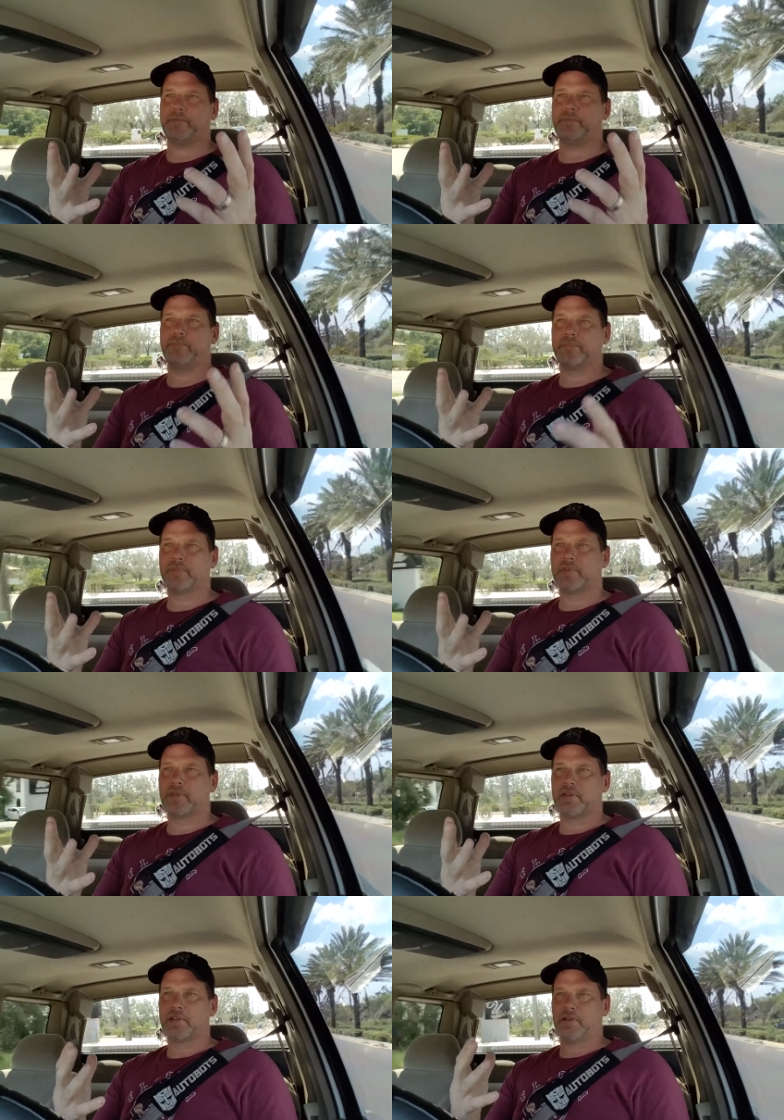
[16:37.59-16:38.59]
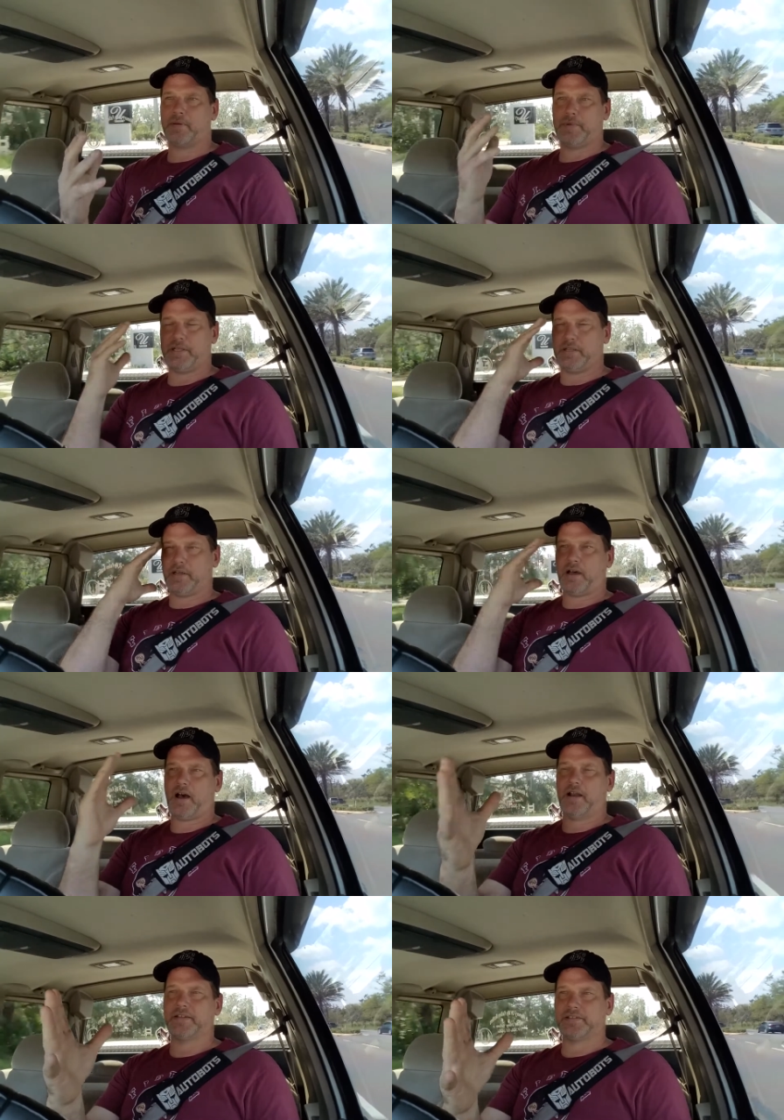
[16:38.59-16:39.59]
I mean,
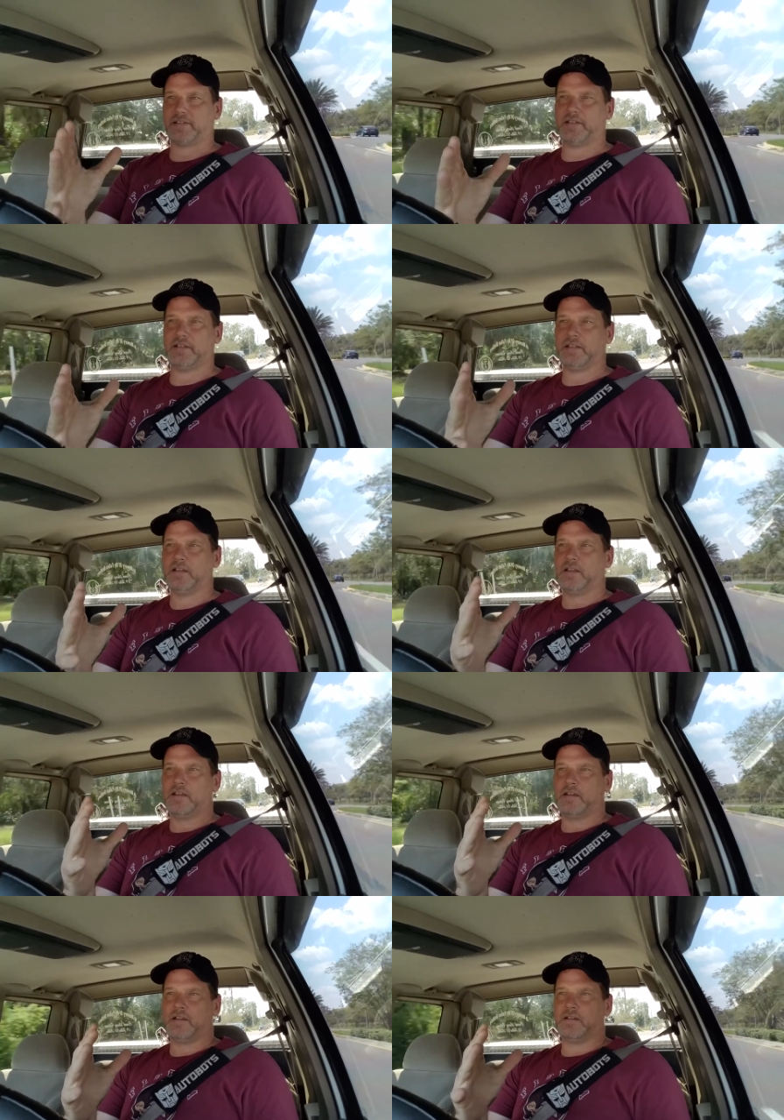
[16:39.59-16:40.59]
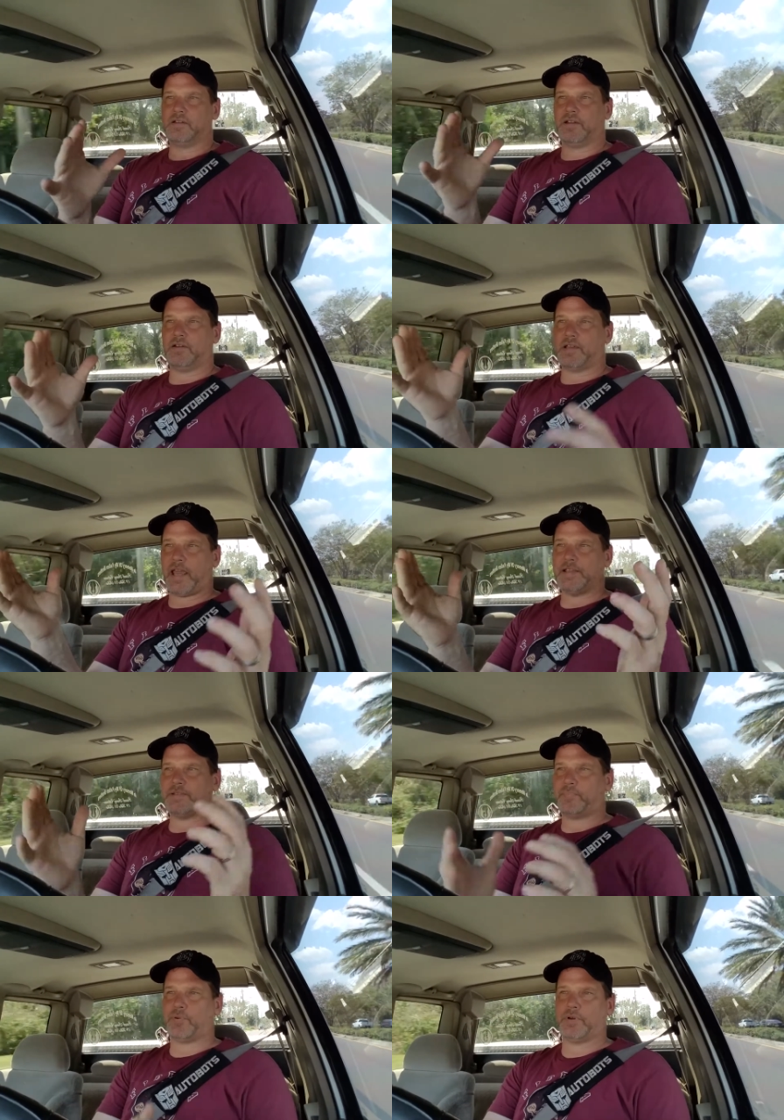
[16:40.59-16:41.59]
honestly, you know, case
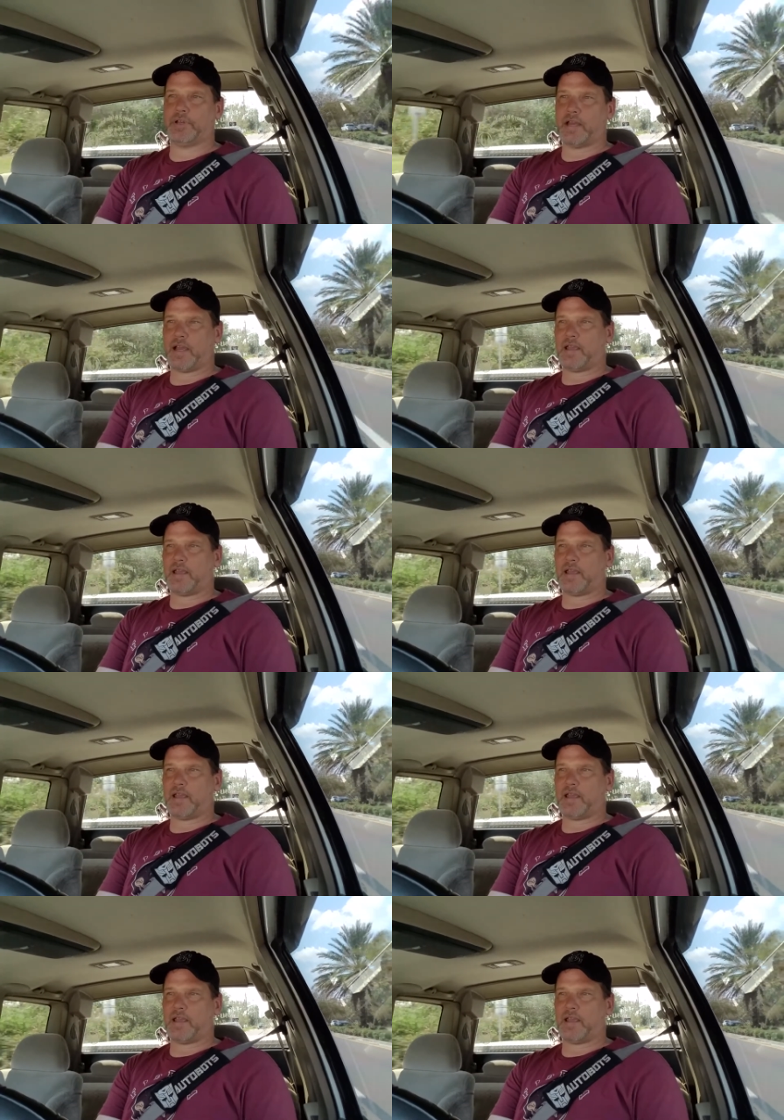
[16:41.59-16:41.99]
in point,